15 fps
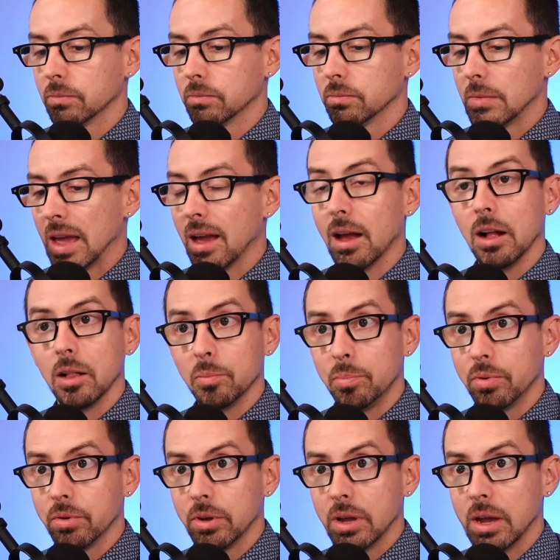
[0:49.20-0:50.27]
help,
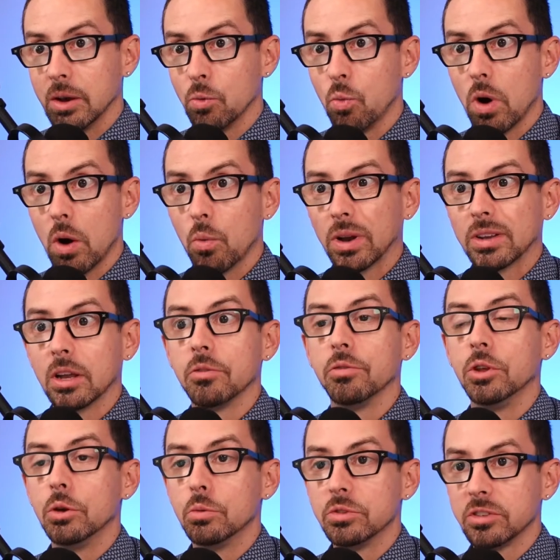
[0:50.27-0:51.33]
and what kind of
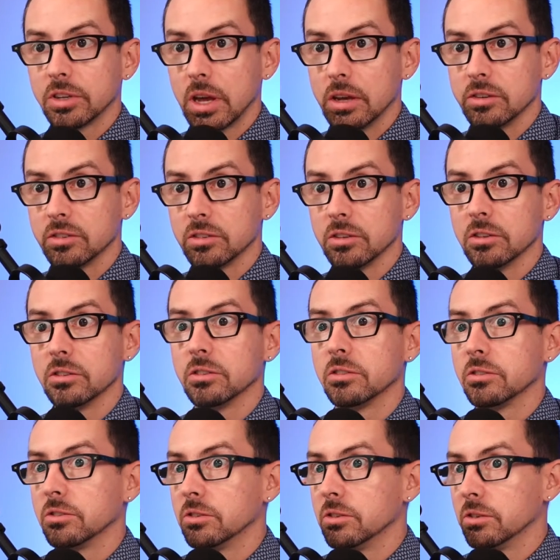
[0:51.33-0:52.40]
use cases
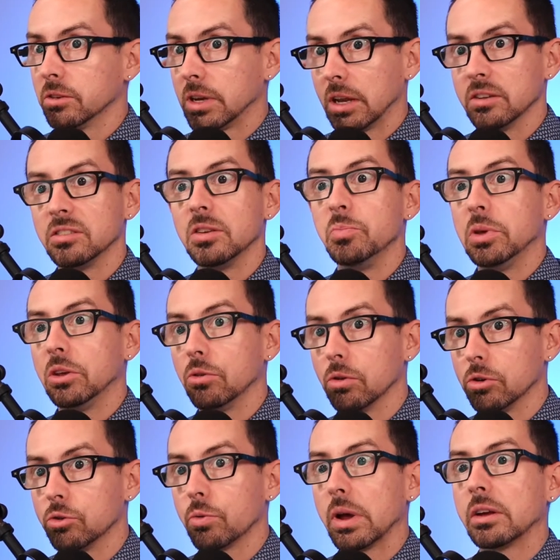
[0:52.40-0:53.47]
can a CPQ
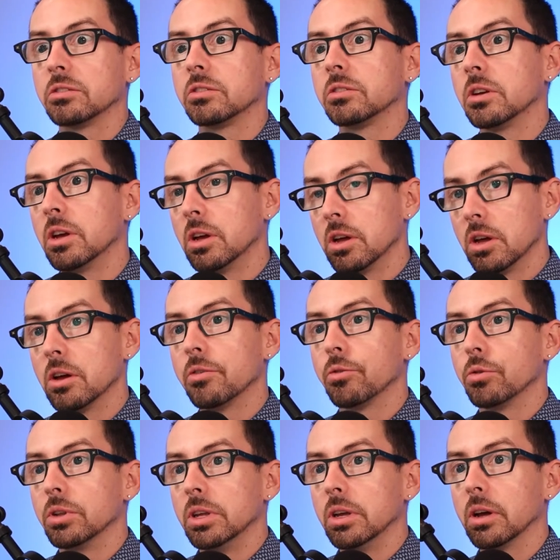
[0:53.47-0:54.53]
address for
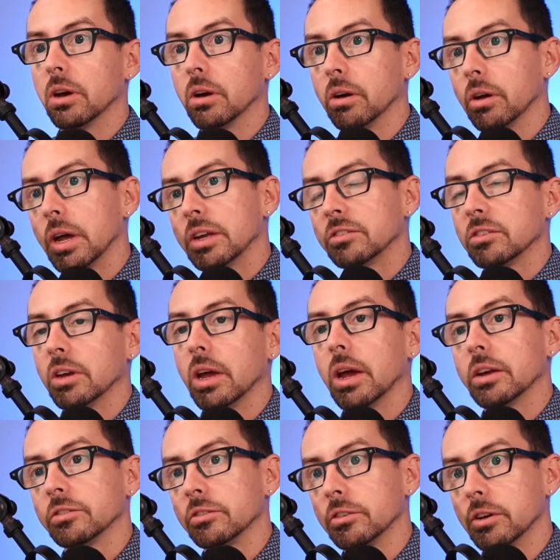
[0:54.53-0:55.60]
the
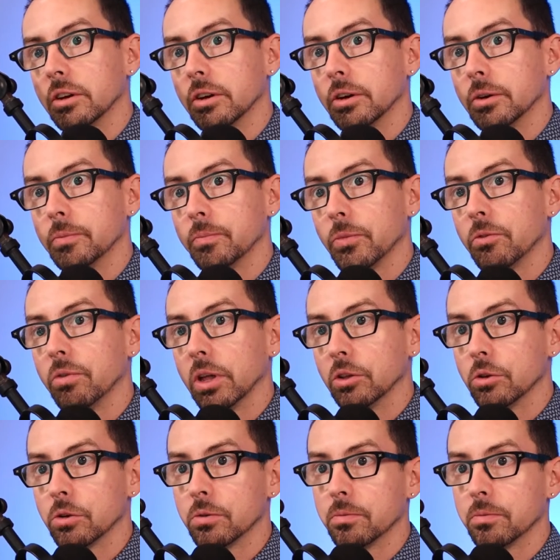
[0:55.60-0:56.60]
SaaS vendor?